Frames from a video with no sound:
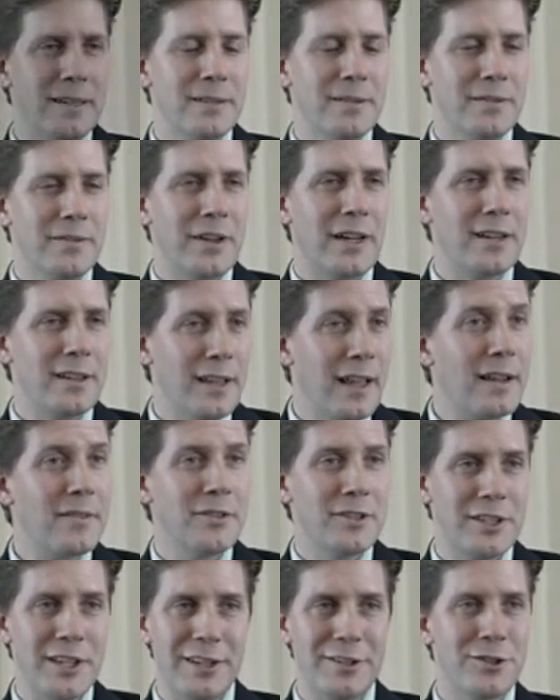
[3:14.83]
We've gotten a lot of
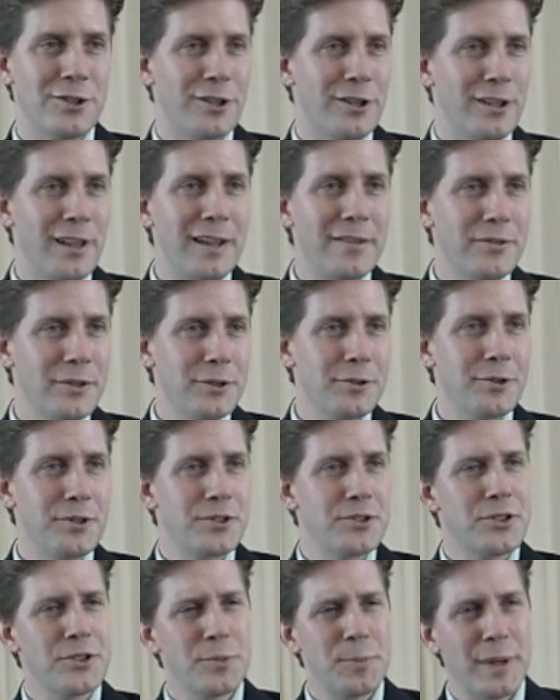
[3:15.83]
attention, a lot of
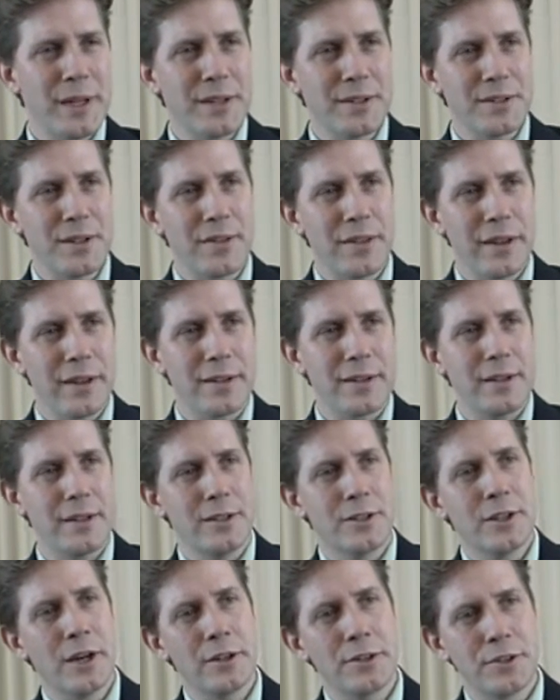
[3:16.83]
interest, just because I think it,
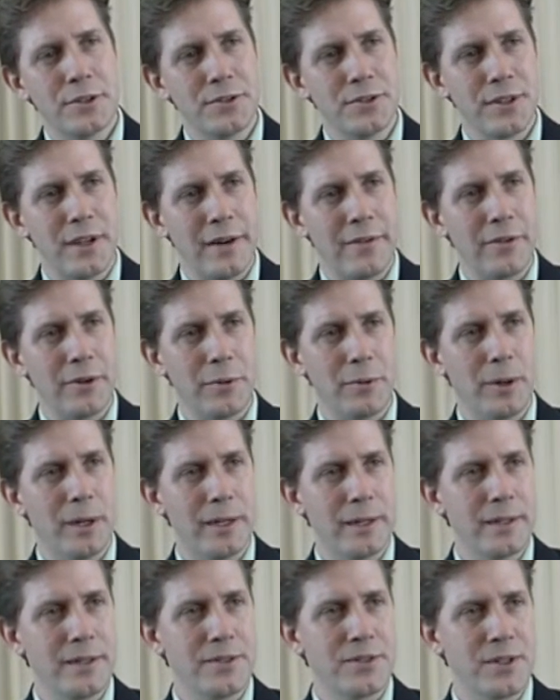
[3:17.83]
it touches
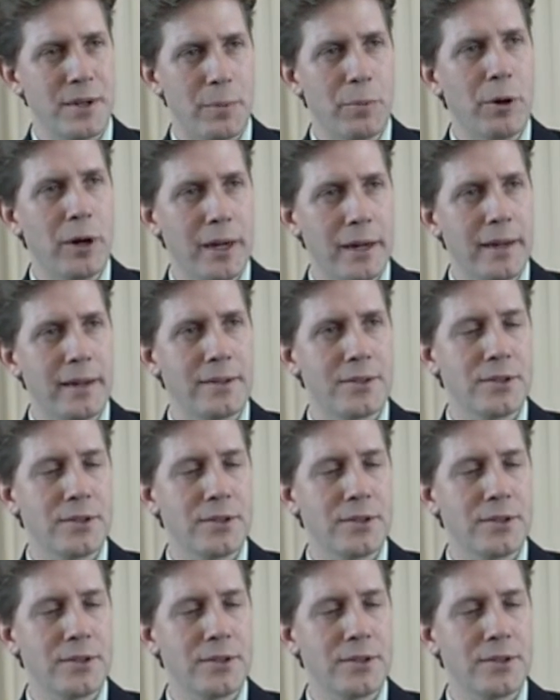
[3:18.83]
everyone in some way.